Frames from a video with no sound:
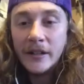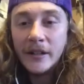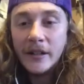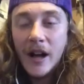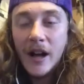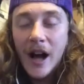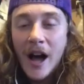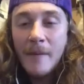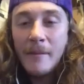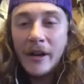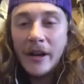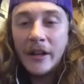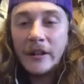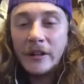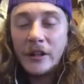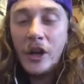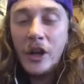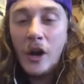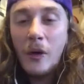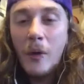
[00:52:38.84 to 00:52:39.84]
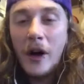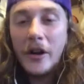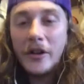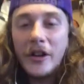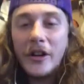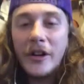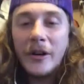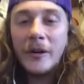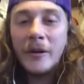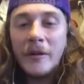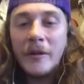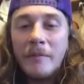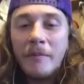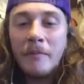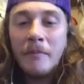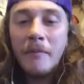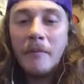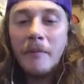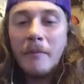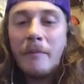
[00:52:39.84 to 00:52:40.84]
I mean, you don't want your
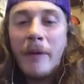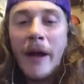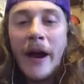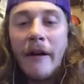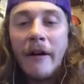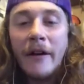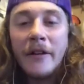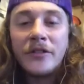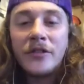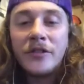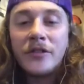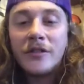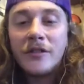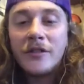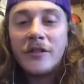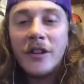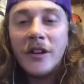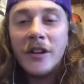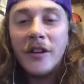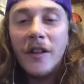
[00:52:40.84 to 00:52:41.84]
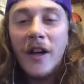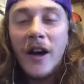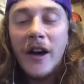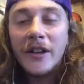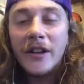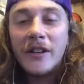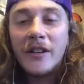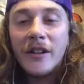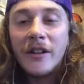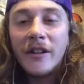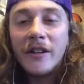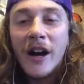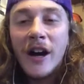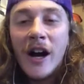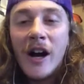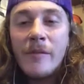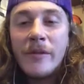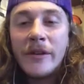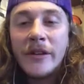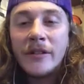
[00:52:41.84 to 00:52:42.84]
parents to like your
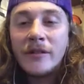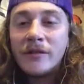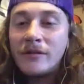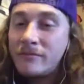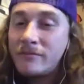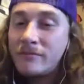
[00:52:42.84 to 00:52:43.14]
comedy.